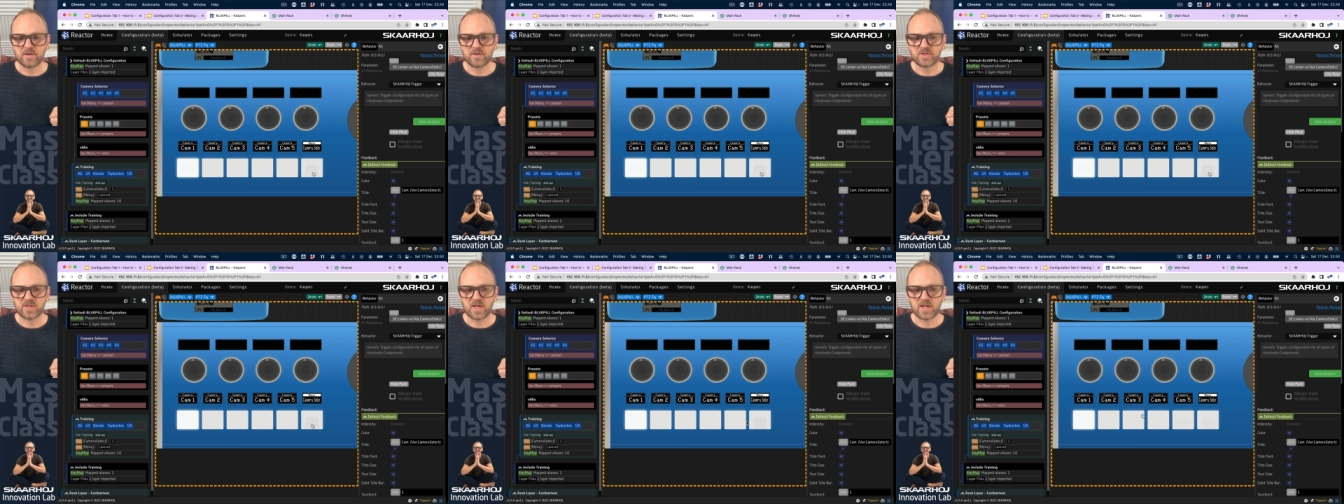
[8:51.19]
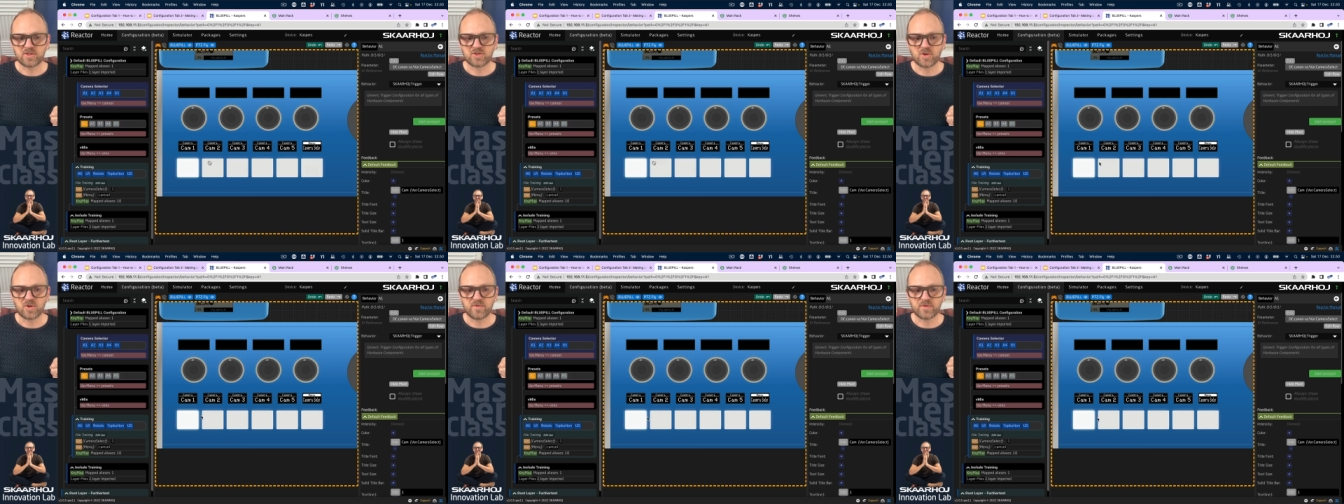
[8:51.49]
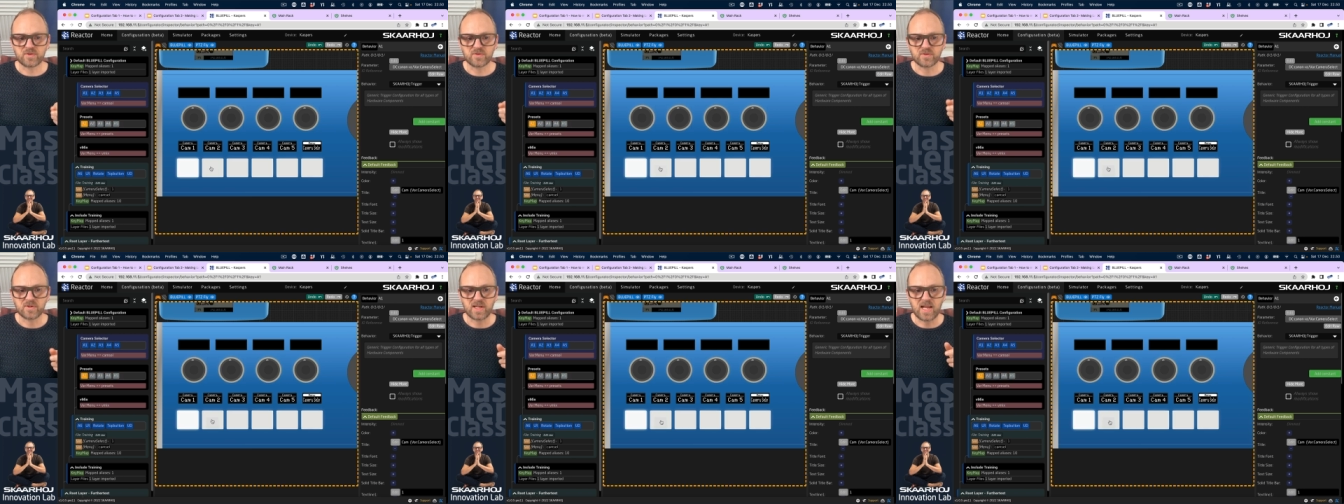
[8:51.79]
change
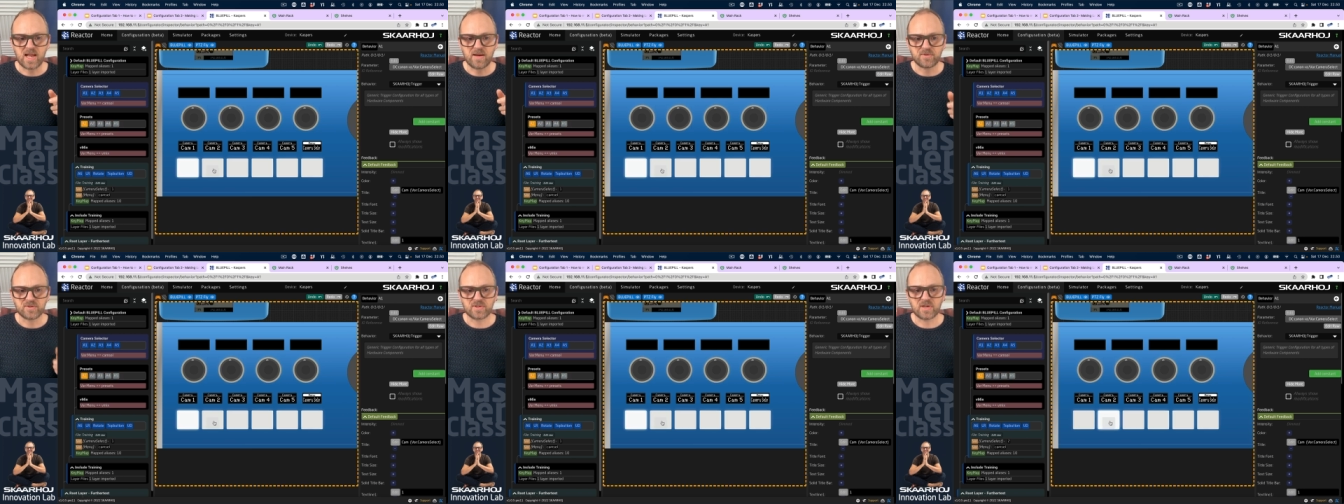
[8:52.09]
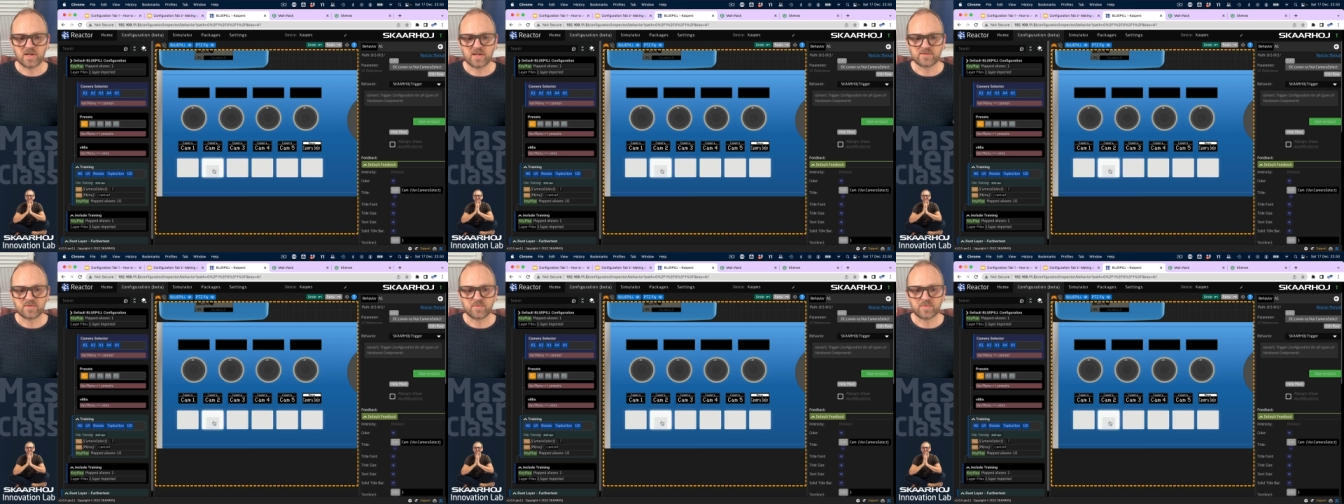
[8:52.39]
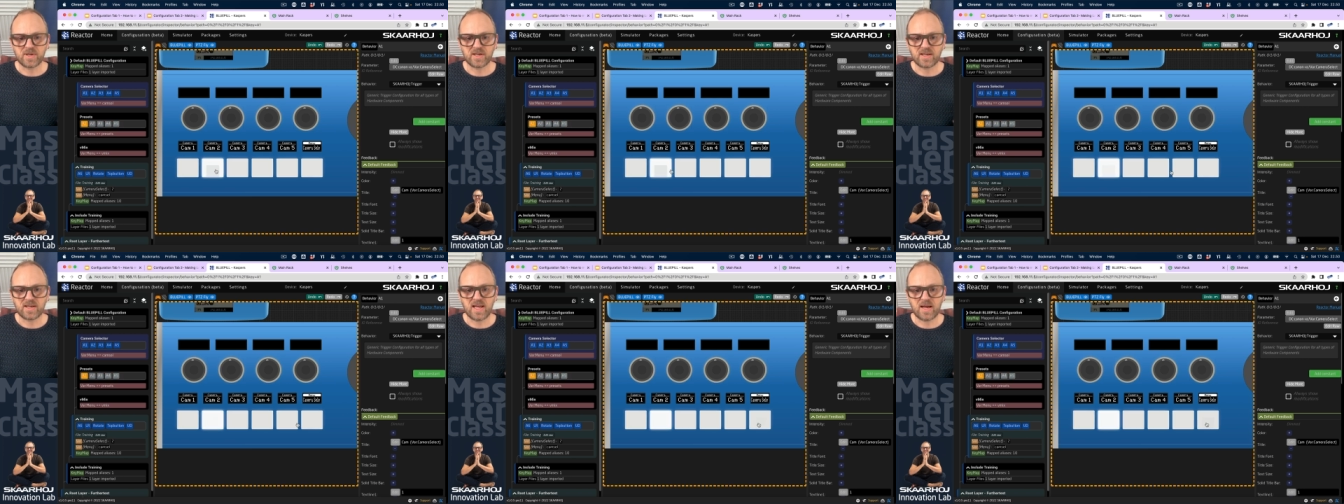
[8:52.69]
over to the camera select to
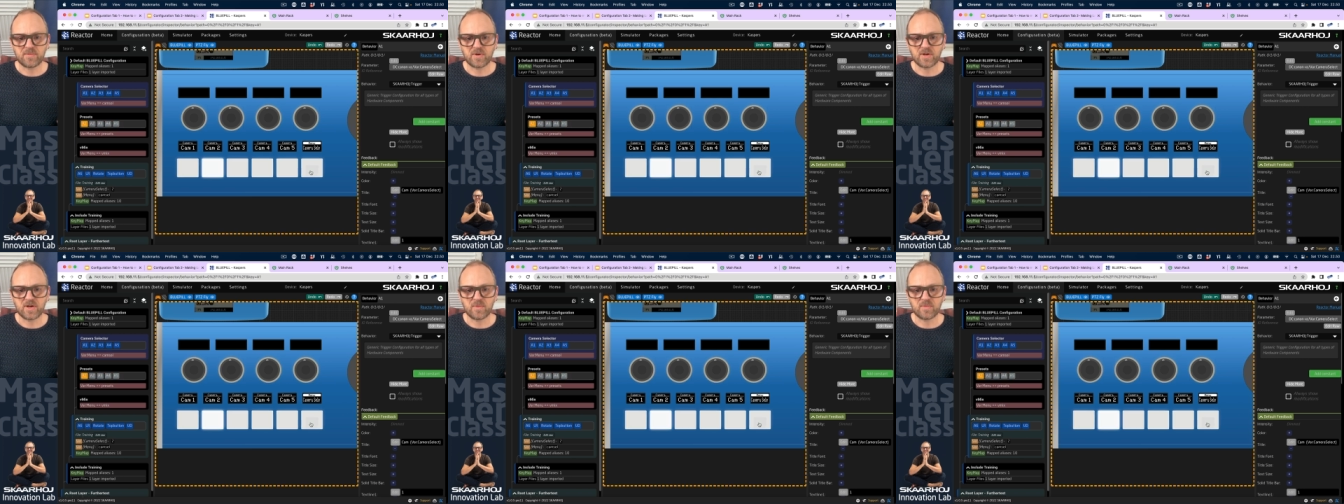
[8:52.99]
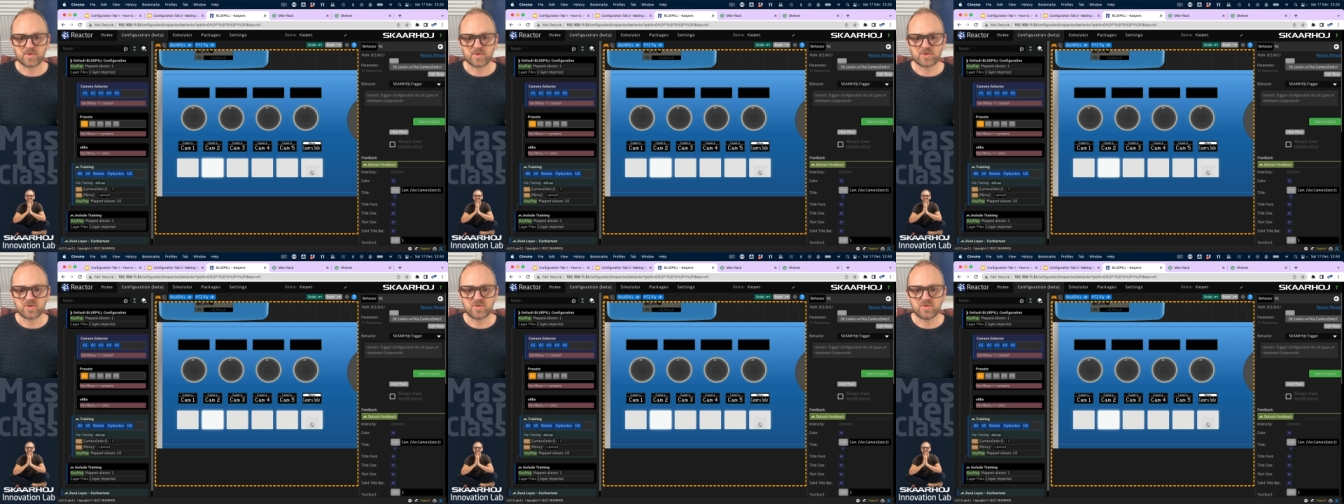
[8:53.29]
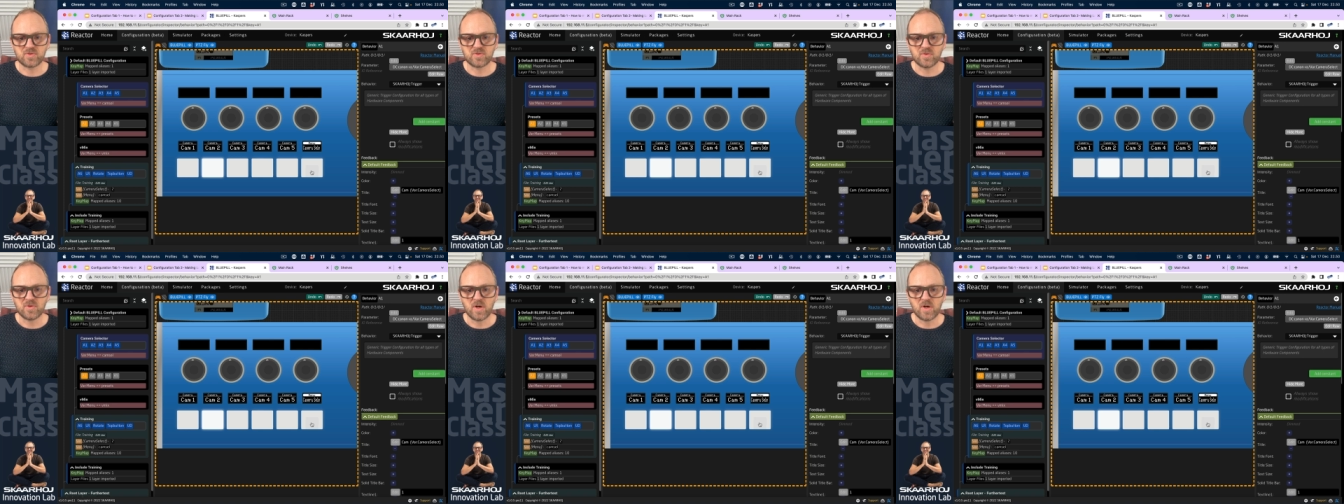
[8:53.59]
pick camera number
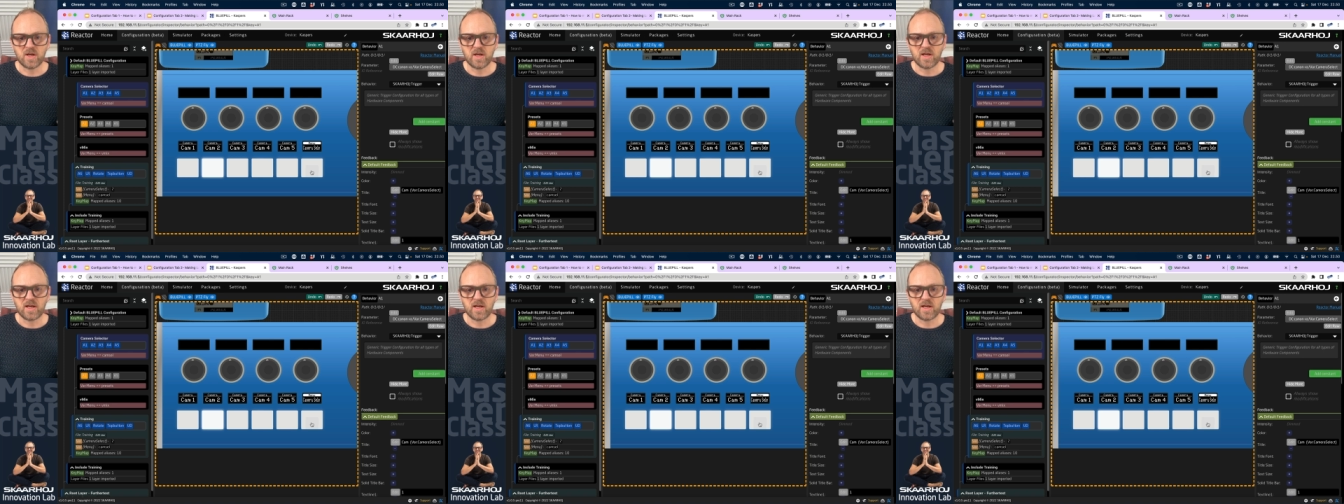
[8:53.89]
two,